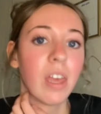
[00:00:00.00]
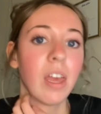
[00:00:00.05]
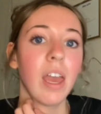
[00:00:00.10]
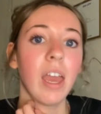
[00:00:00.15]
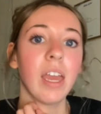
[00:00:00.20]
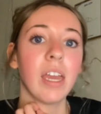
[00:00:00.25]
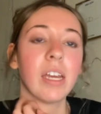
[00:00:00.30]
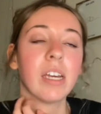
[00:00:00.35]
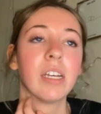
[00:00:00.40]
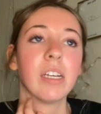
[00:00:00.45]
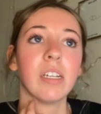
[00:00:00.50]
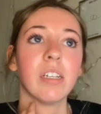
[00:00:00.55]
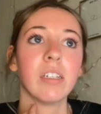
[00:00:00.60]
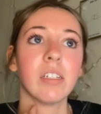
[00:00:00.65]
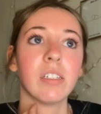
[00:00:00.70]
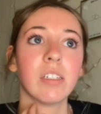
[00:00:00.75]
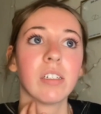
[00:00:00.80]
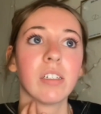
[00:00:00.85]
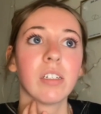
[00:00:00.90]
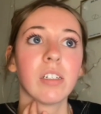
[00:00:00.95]

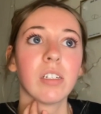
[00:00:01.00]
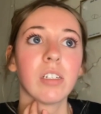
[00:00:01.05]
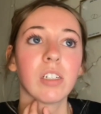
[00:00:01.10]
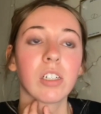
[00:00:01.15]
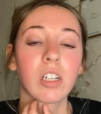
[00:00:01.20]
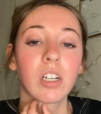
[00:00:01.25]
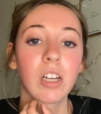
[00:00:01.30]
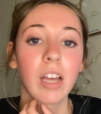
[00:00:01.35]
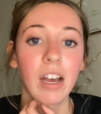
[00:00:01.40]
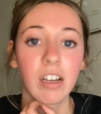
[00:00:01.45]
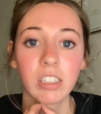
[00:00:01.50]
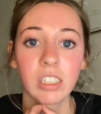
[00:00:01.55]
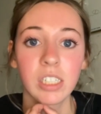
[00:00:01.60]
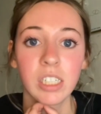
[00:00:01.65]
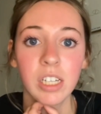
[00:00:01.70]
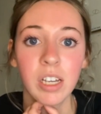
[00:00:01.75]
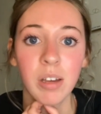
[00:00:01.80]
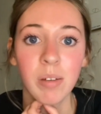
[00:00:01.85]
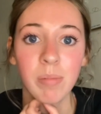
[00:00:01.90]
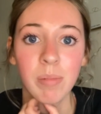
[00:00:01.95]
And
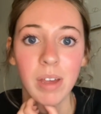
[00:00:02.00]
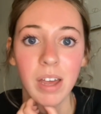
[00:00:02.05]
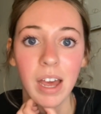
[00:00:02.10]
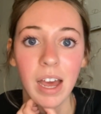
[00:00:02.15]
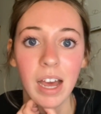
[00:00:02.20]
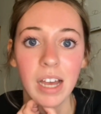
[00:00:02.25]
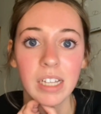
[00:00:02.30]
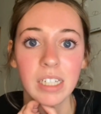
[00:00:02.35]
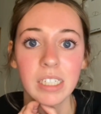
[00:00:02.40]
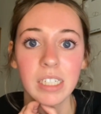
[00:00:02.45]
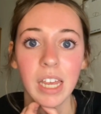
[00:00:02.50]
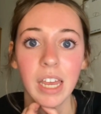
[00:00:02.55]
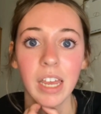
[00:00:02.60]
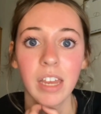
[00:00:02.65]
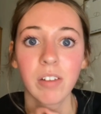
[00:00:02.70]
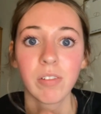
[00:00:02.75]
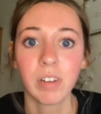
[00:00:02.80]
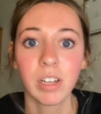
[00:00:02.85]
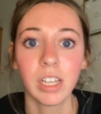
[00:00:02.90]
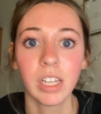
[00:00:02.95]
calcium has
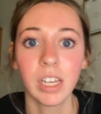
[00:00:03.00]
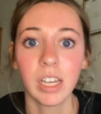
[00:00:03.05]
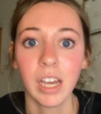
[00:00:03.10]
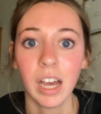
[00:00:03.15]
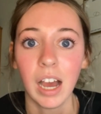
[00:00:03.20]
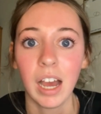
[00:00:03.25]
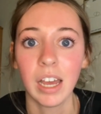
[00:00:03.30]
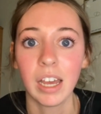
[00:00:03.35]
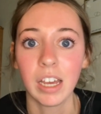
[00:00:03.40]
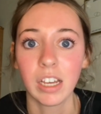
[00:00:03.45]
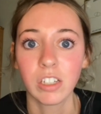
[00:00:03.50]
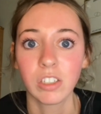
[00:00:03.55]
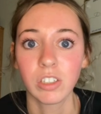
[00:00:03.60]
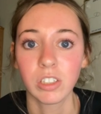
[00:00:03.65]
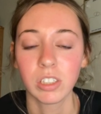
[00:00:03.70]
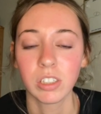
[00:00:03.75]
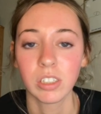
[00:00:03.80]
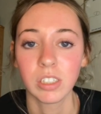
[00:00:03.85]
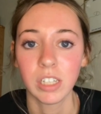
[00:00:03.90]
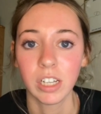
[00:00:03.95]
a really high
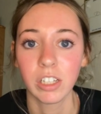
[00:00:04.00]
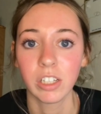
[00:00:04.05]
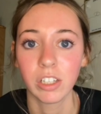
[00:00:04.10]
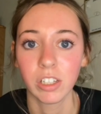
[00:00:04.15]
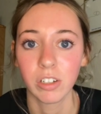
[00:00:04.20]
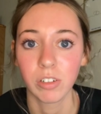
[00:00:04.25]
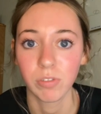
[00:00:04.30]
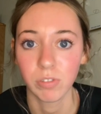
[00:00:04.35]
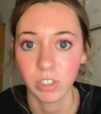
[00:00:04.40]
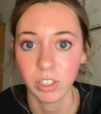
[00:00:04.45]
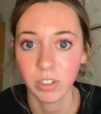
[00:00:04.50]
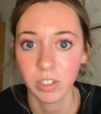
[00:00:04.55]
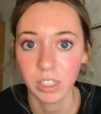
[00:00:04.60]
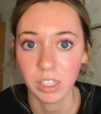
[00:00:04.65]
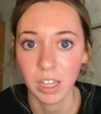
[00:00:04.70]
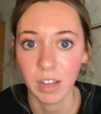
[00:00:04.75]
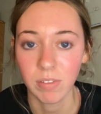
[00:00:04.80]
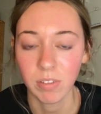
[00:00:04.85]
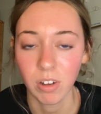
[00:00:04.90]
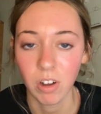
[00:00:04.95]
extracellular fluid
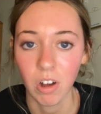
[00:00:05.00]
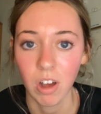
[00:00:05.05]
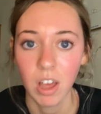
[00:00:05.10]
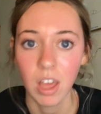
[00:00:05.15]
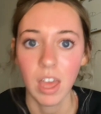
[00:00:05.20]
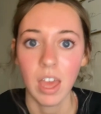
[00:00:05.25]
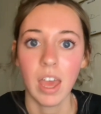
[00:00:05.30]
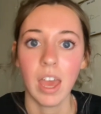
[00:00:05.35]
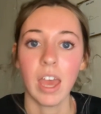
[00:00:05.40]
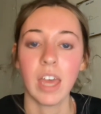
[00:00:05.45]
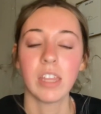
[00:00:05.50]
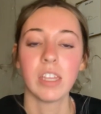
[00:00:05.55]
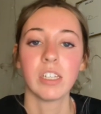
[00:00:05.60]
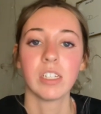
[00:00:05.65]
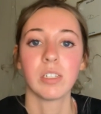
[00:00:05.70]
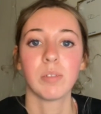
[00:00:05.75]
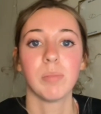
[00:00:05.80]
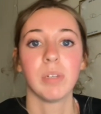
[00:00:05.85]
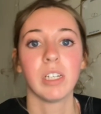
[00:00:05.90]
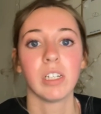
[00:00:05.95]
level, and this
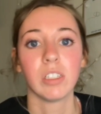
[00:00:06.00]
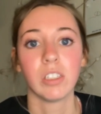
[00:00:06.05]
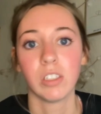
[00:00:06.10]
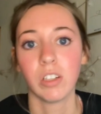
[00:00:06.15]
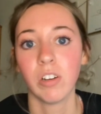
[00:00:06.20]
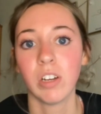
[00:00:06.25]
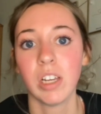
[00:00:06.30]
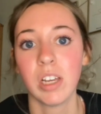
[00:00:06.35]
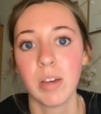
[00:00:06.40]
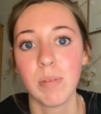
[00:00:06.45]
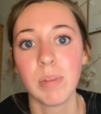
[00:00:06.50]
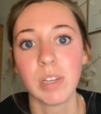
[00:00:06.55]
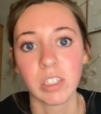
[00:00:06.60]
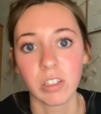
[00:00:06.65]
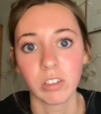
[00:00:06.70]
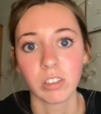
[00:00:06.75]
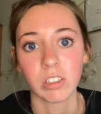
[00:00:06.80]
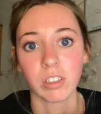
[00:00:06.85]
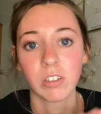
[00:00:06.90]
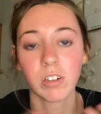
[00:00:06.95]
is because sodium is
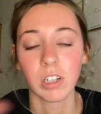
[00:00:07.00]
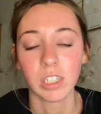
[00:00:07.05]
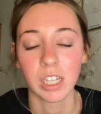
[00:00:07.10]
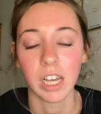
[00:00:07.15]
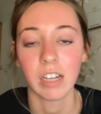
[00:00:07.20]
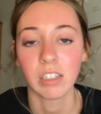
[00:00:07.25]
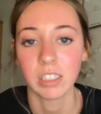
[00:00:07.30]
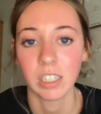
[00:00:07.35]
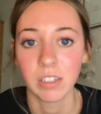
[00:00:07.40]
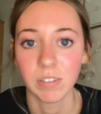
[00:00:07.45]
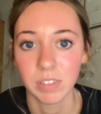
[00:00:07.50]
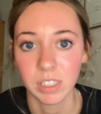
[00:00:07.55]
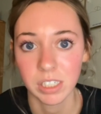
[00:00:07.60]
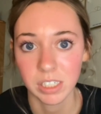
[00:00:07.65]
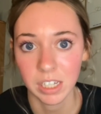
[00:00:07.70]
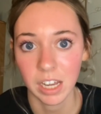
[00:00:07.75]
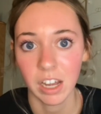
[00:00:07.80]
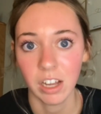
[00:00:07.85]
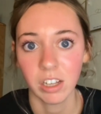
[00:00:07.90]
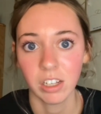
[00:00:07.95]
also on the outside of the
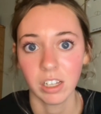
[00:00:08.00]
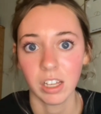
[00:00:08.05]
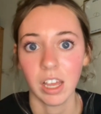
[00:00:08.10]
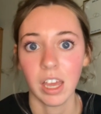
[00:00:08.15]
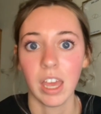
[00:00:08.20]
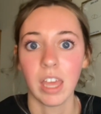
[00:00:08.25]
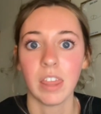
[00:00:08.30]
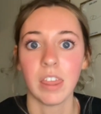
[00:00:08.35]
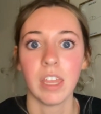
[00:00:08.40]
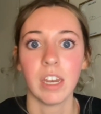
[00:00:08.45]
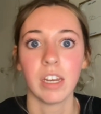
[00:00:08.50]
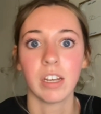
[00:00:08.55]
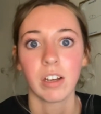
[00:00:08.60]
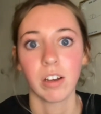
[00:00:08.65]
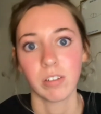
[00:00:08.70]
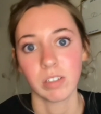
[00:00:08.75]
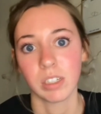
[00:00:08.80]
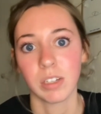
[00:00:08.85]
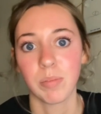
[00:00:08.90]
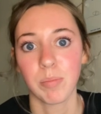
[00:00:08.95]
cell, and then it
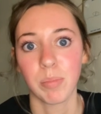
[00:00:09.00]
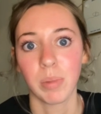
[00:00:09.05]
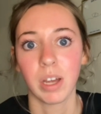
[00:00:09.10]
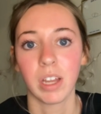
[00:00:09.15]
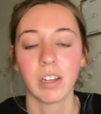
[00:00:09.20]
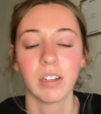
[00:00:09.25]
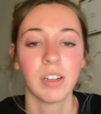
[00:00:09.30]
goes in, but